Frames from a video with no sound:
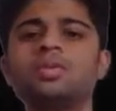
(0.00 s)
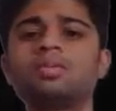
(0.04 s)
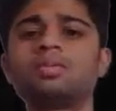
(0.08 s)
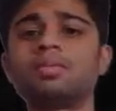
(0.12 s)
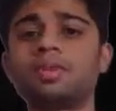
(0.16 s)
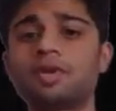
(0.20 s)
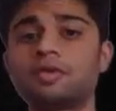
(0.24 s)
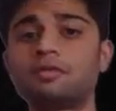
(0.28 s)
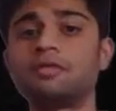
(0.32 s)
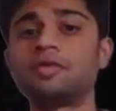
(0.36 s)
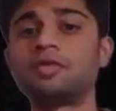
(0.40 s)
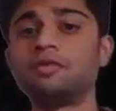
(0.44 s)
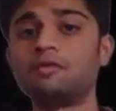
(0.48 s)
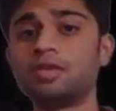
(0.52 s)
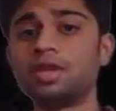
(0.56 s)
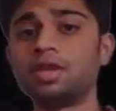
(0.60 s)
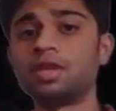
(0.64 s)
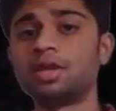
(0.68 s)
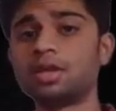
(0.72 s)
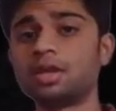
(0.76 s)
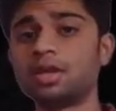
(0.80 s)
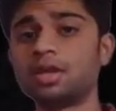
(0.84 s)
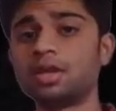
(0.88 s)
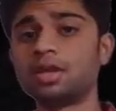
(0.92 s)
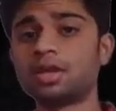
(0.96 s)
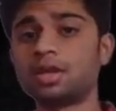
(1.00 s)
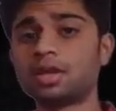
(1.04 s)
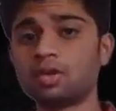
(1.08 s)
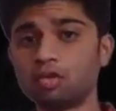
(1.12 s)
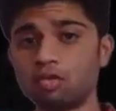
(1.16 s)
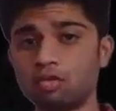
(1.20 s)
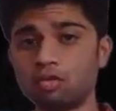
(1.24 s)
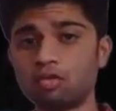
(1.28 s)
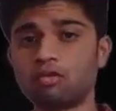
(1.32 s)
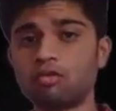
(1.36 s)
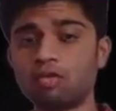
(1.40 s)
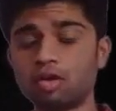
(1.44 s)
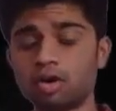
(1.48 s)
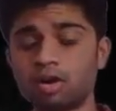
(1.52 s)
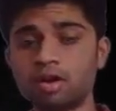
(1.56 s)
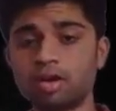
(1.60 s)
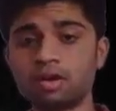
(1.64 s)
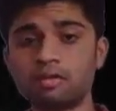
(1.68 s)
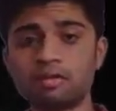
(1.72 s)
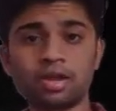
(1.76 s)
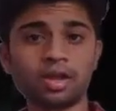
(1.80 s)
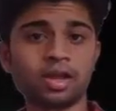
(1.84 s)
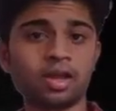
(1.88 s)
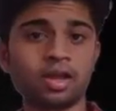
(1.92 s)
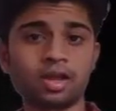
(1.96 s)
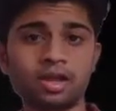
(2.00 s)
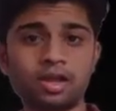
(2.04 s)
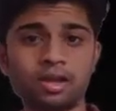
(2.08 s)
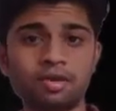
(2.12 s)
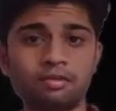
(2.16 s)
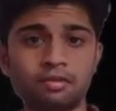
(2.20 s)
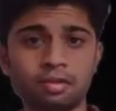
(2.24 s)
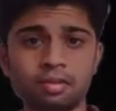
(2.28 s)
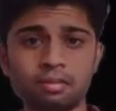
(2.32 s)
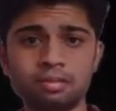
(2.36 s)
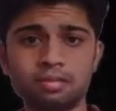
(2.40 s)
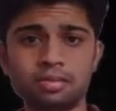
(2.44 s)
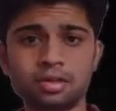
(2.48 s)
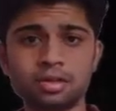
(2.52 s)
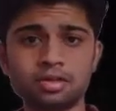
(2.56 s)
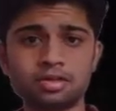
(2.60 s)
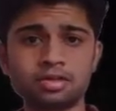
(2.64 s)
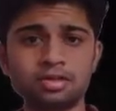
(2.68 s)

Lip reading: but when we go far away from this